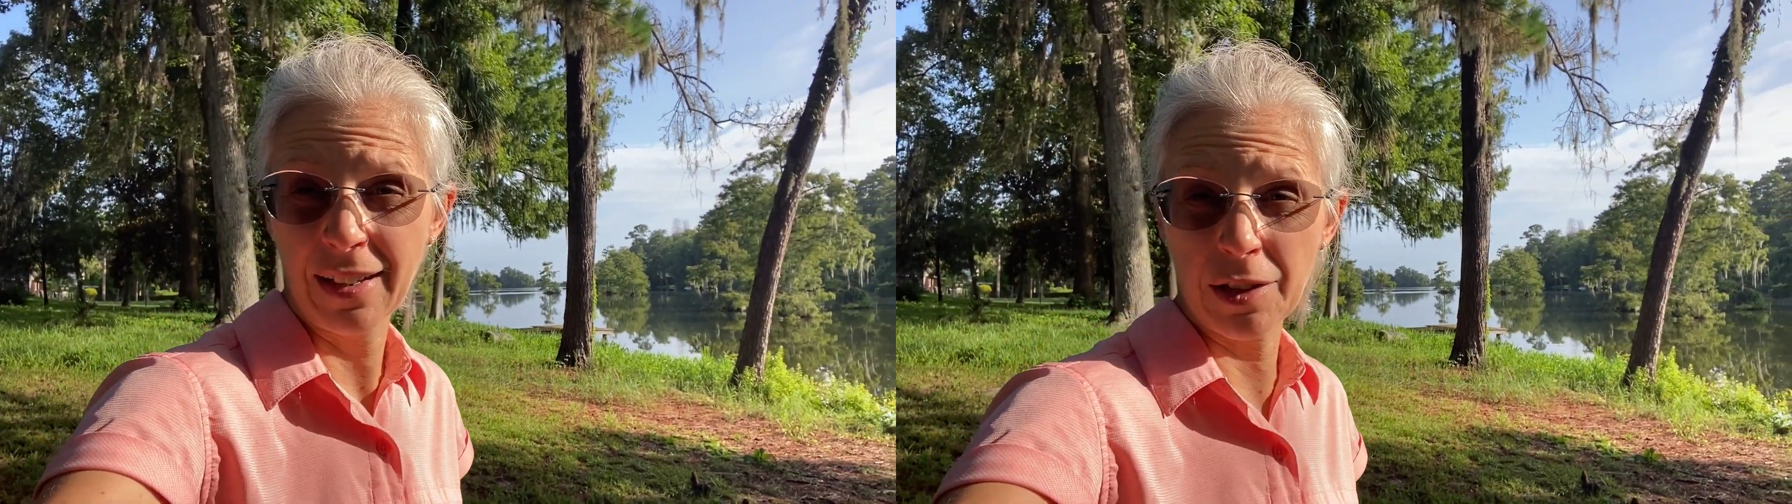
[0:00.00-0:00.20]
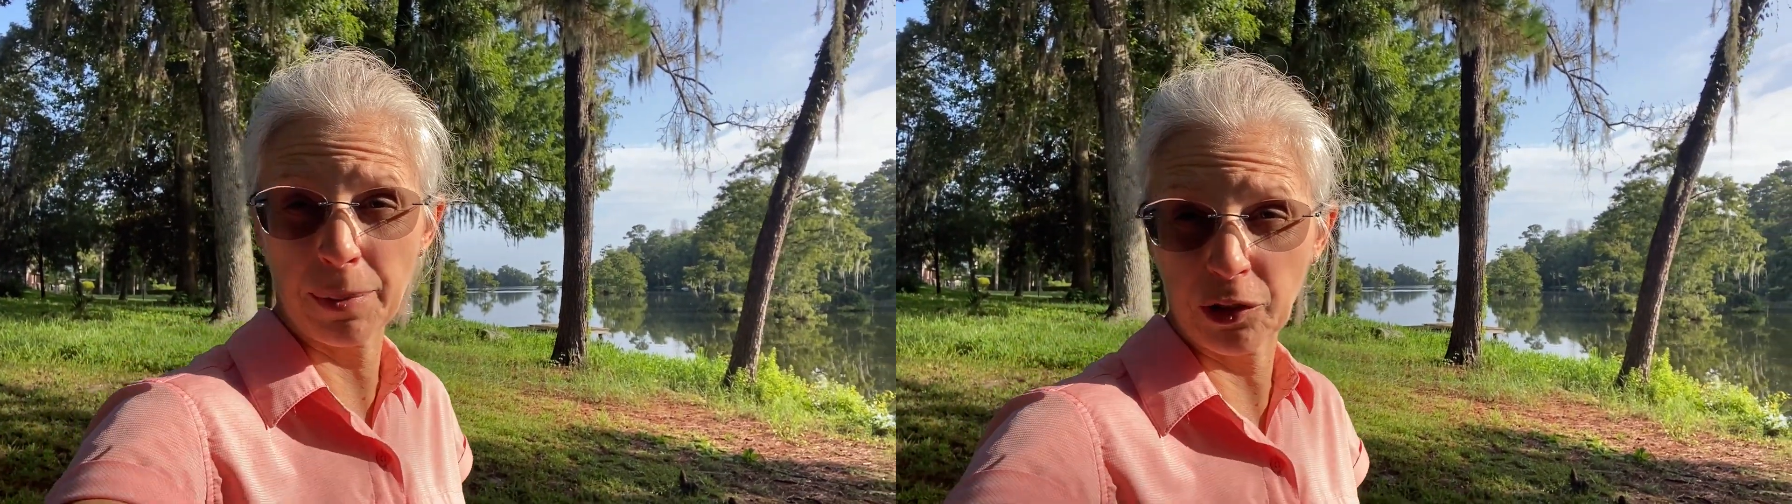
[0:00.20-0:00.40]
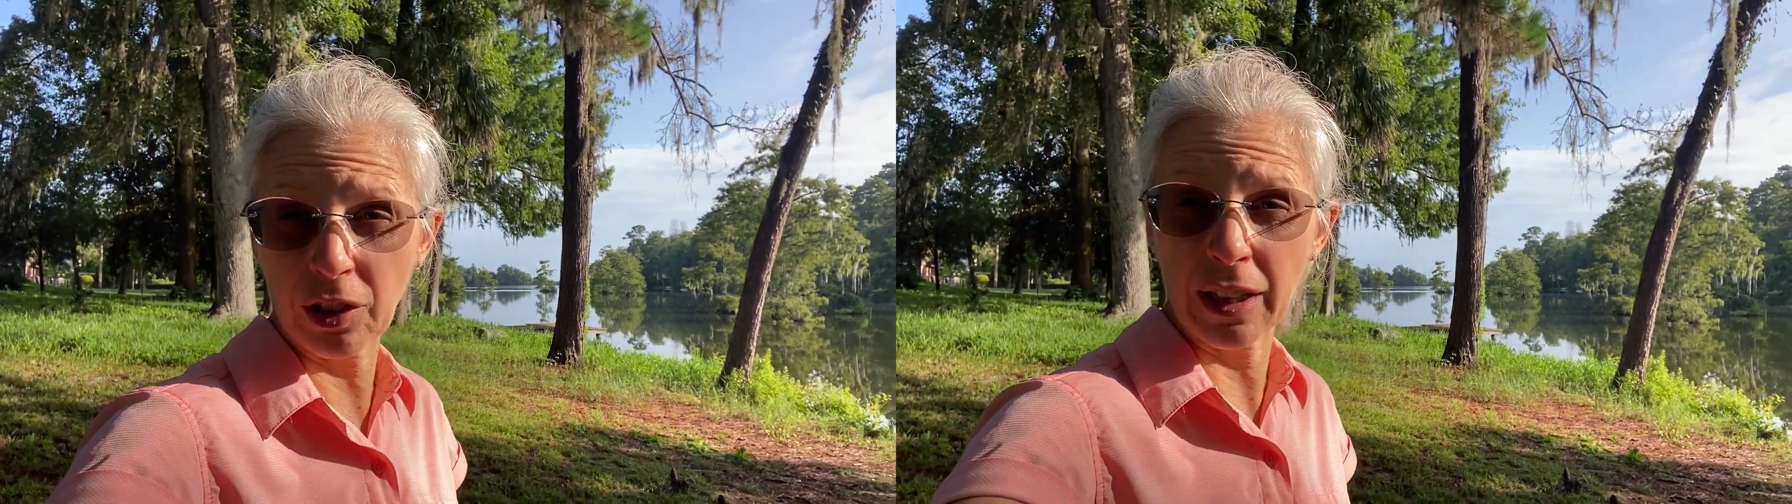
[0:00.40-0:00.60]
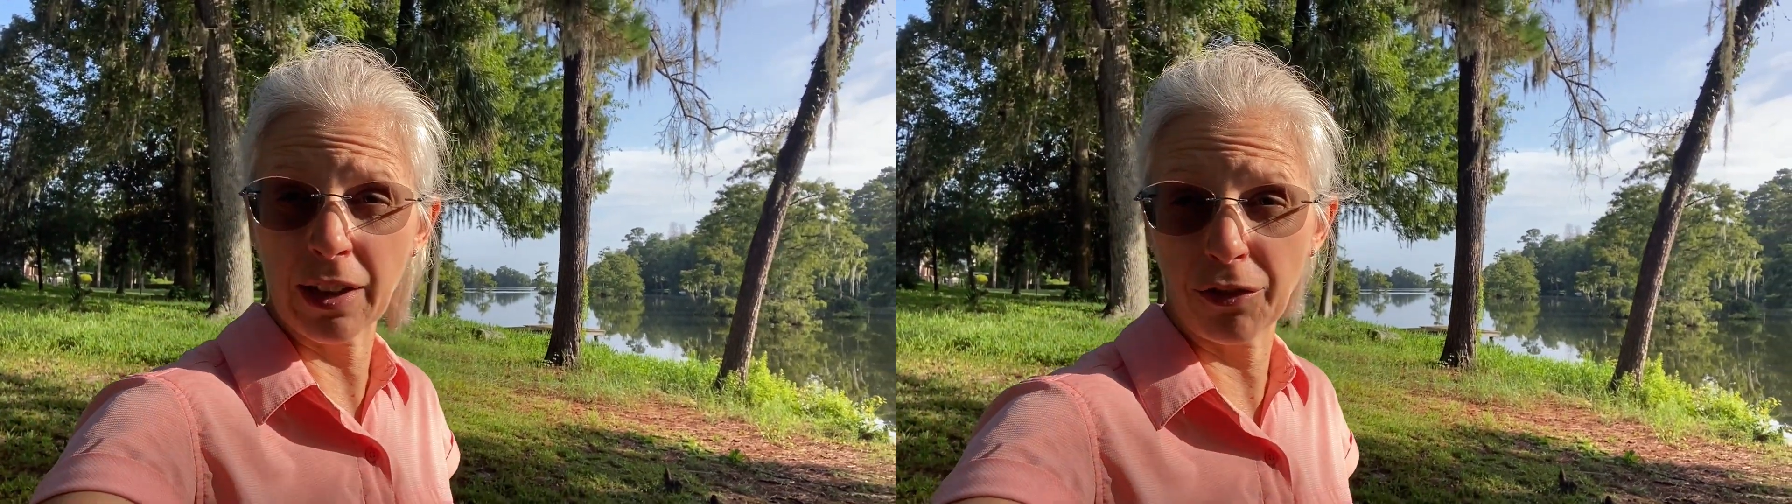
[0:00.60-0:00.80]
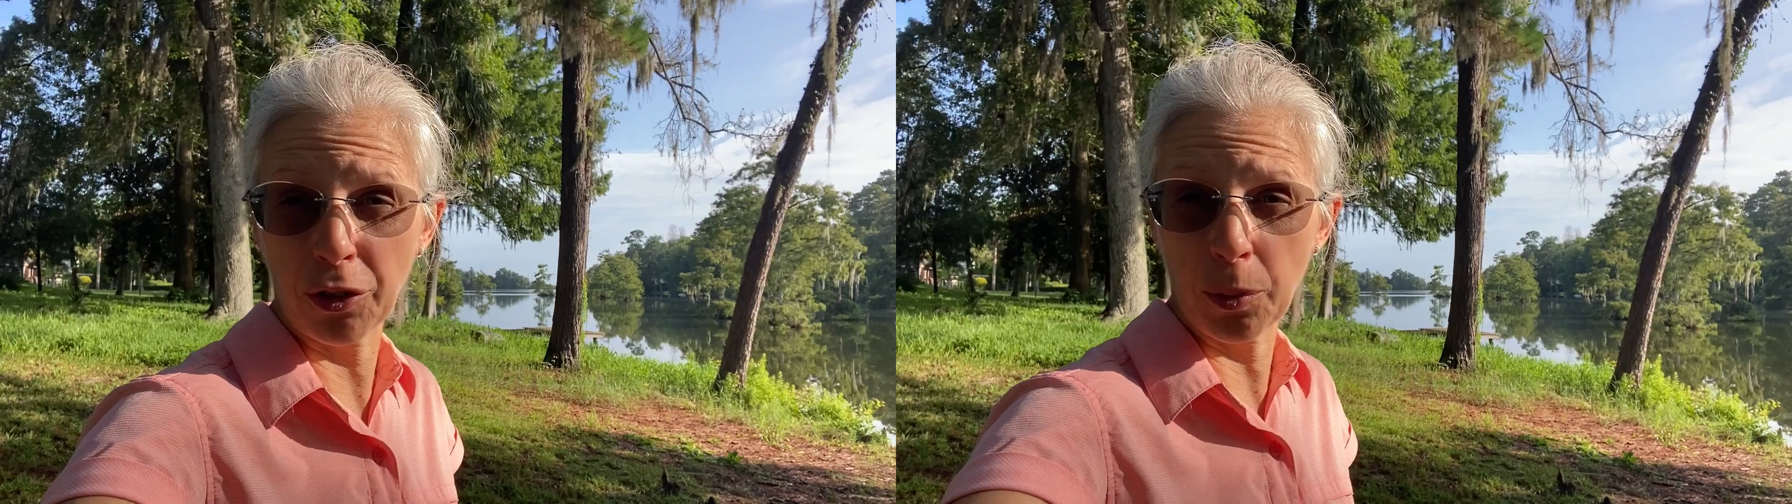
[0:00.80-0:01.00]
especially
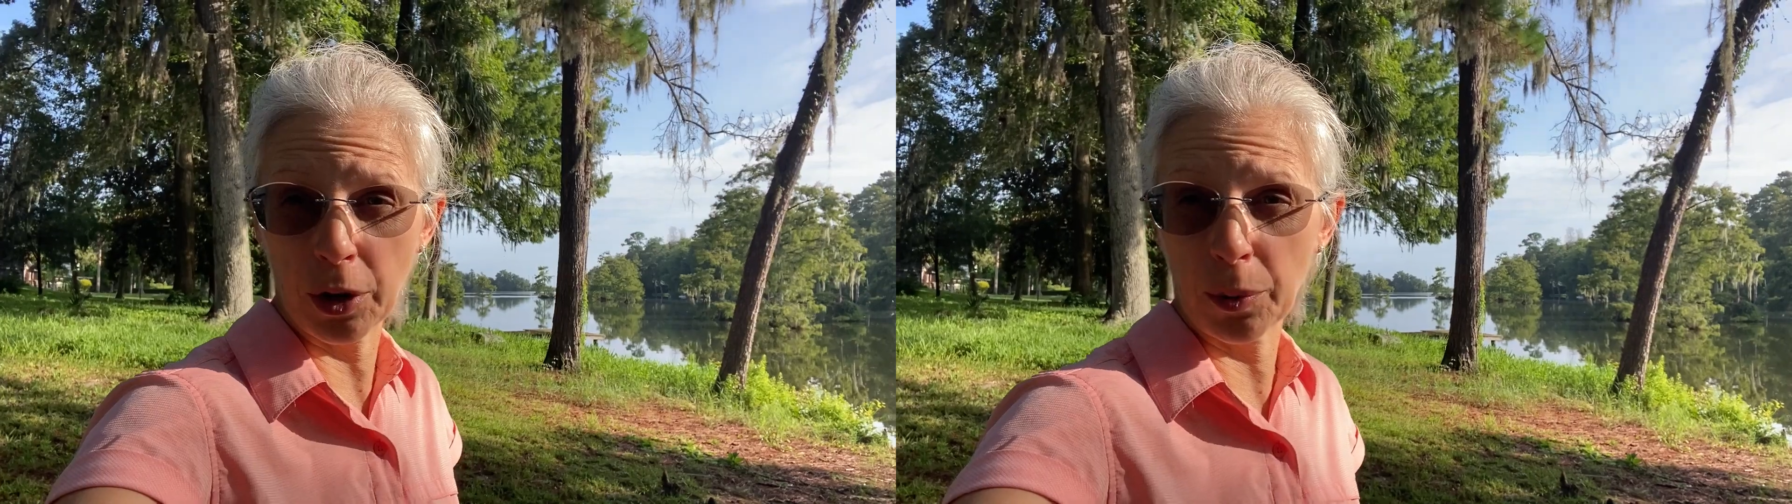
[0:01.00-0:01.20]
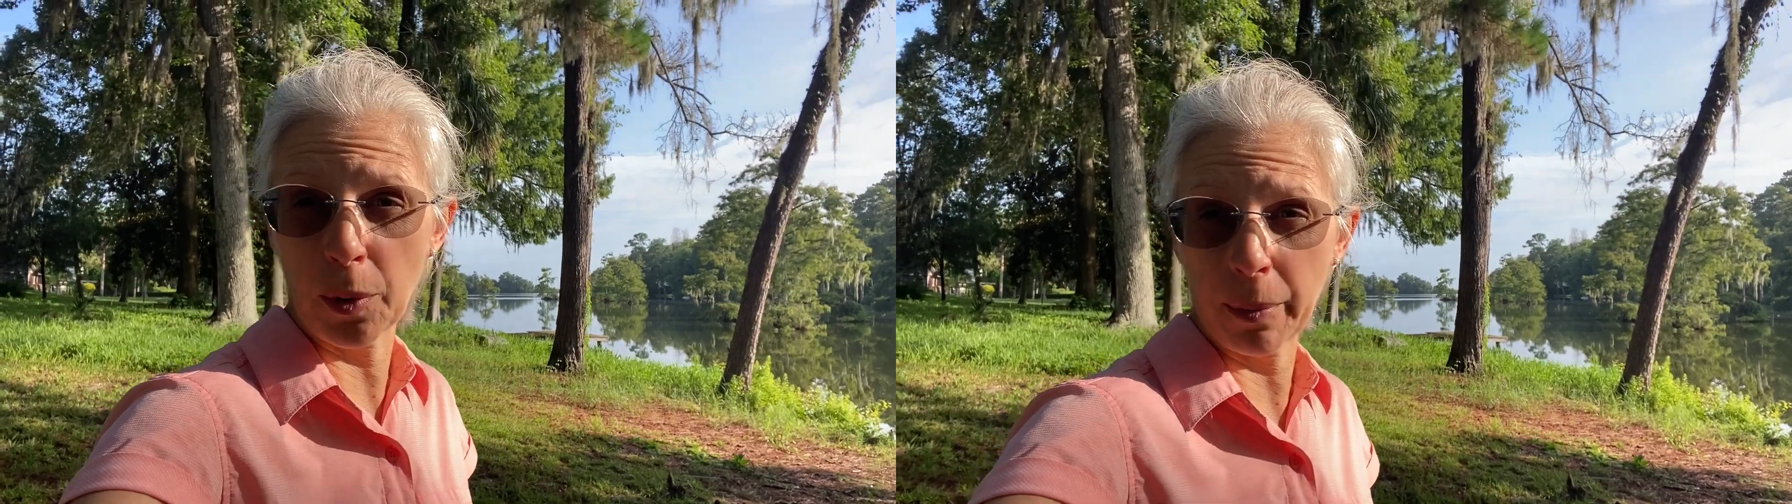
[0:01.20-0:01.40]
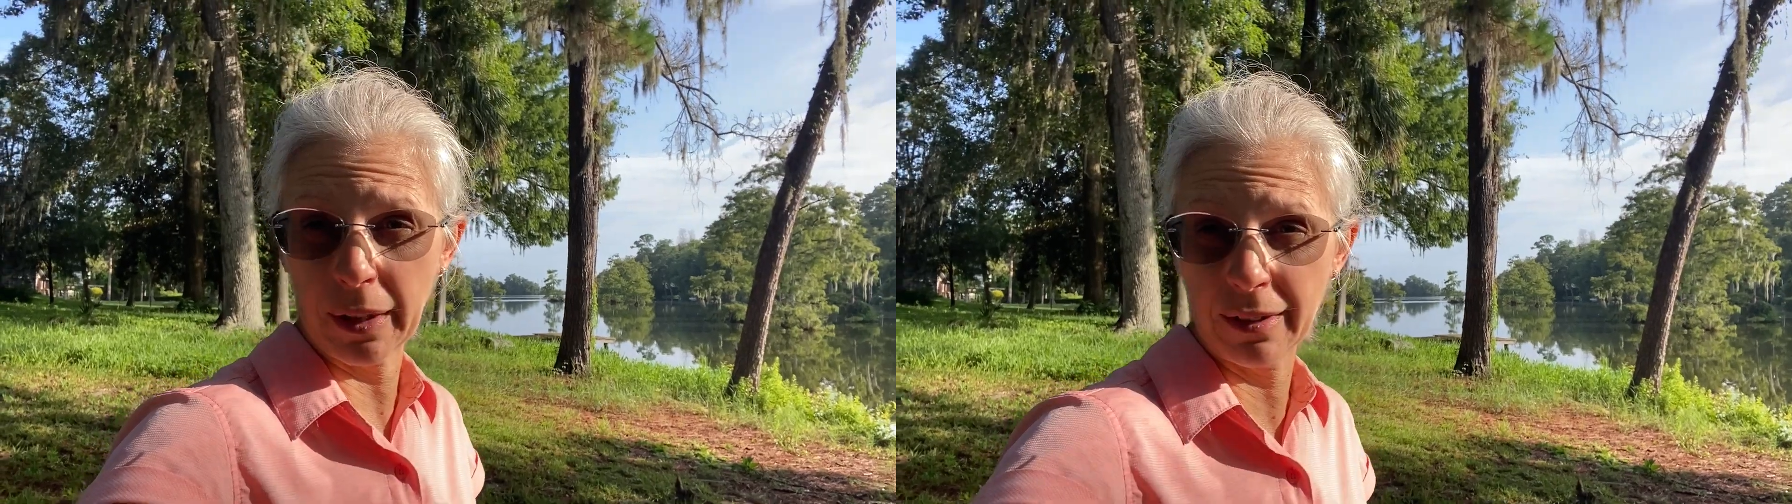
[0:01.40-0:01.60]
if you are a woman